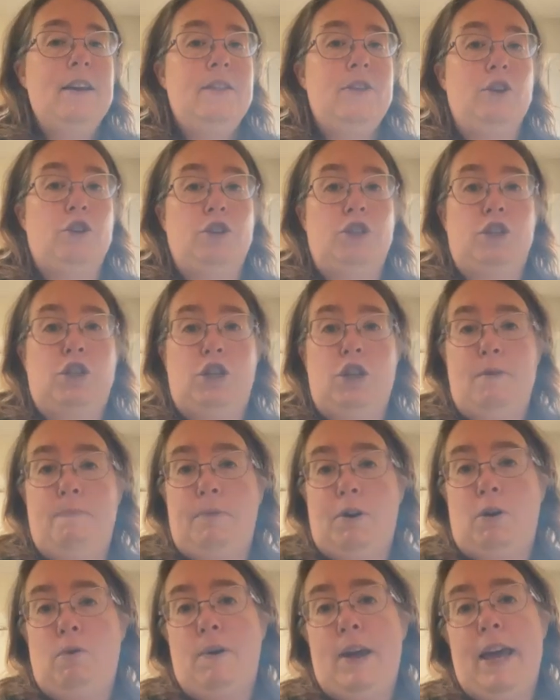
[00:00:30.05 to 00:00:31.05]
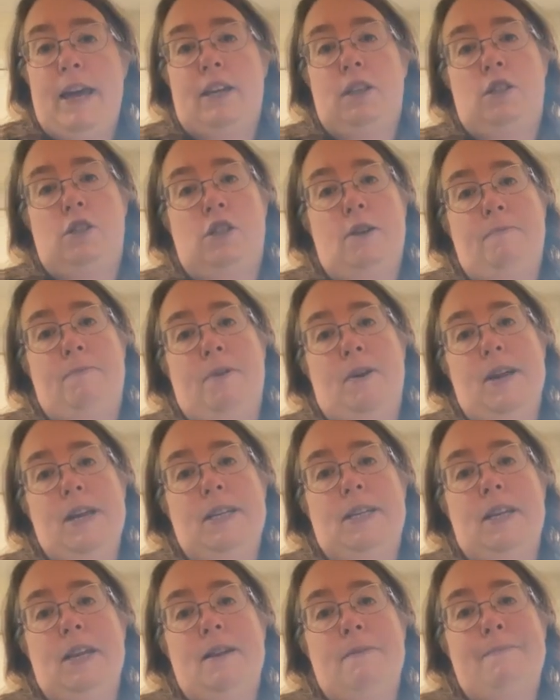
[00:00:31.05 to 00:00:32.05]
They're super quick, super
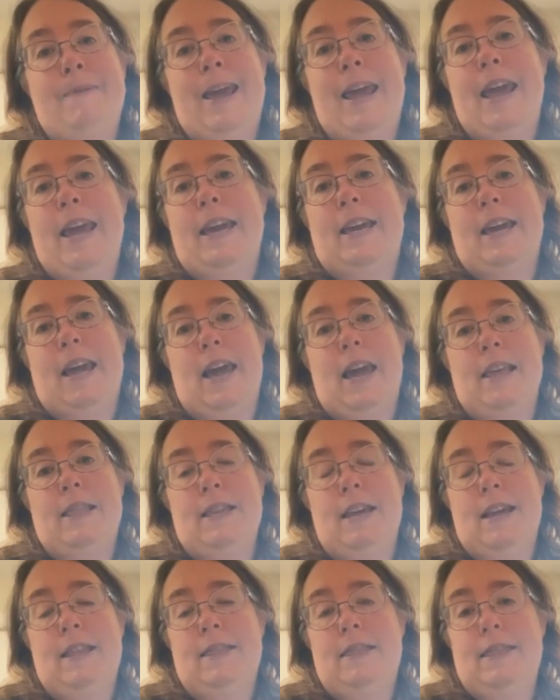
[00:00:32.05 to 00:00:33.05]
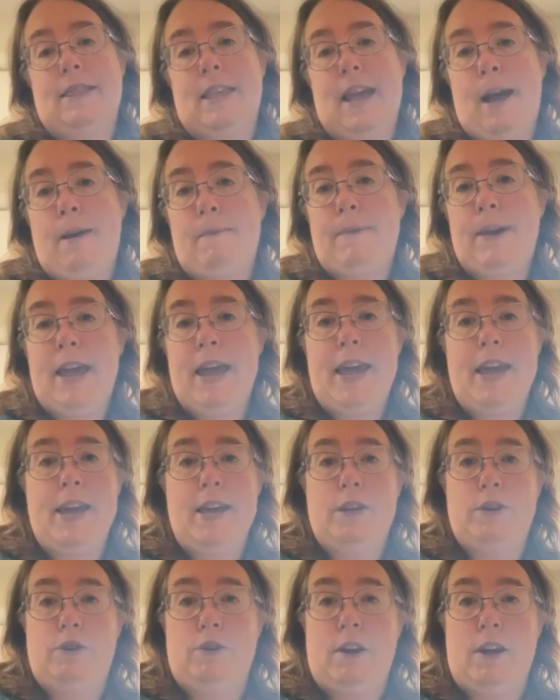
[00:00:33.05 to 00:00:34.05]
easy to make, and then that
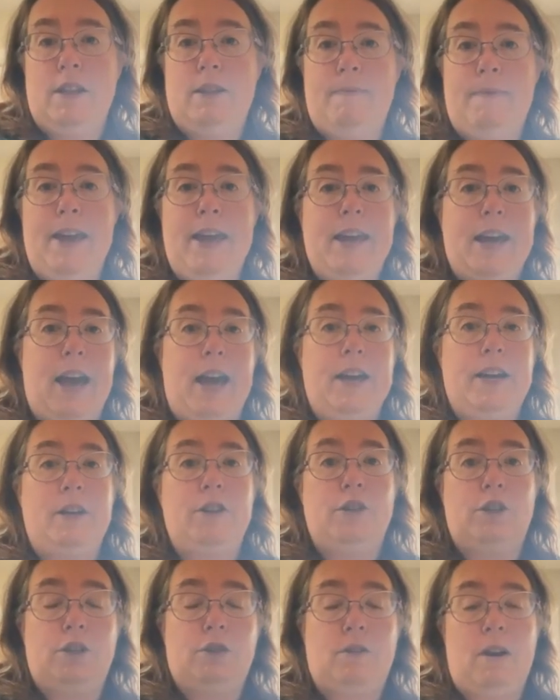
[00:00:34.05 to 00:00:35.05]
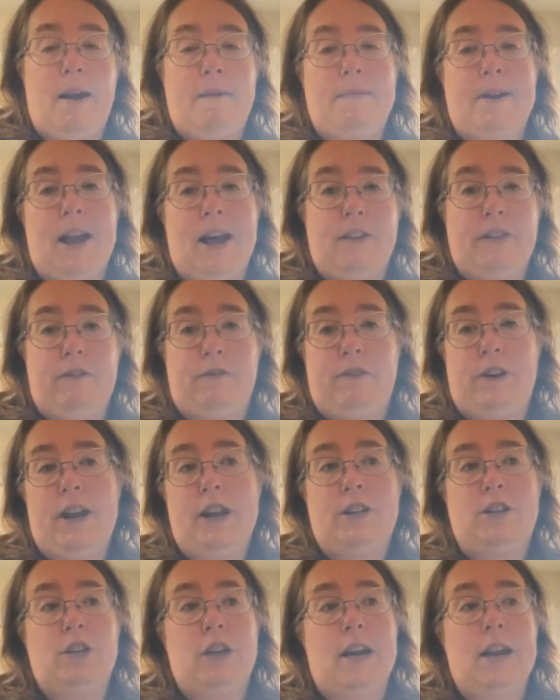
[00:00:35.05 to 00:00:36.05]
way during the week I can just grab it out of the
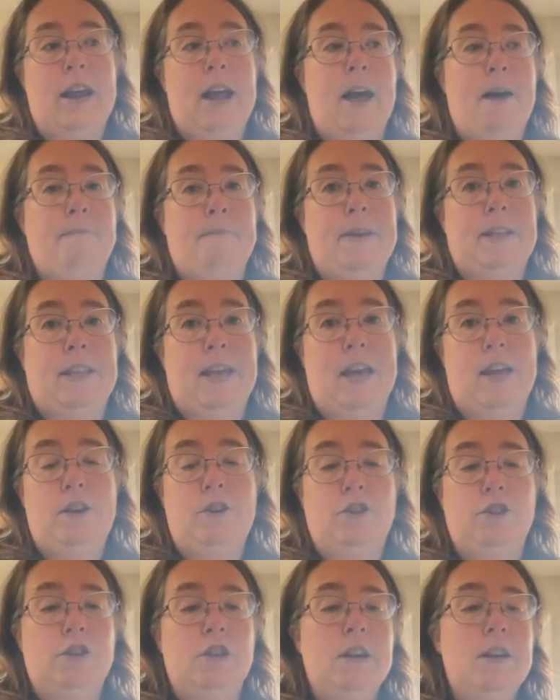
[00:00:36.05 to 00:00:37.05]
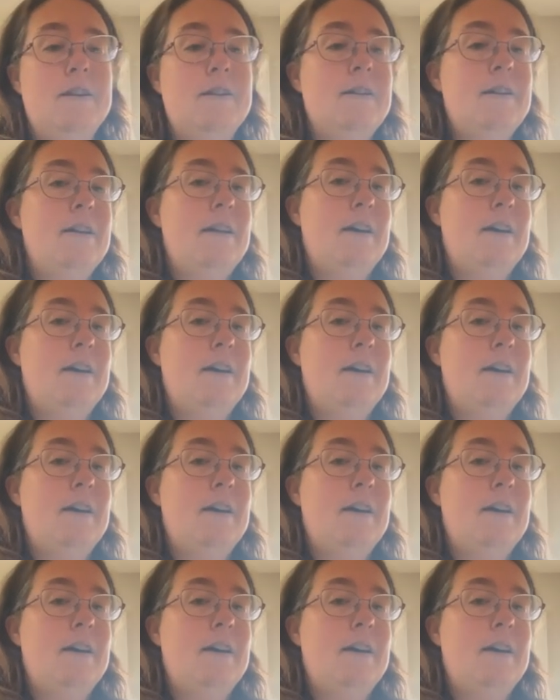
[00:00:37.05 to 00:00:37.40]
fridge and have my lunch.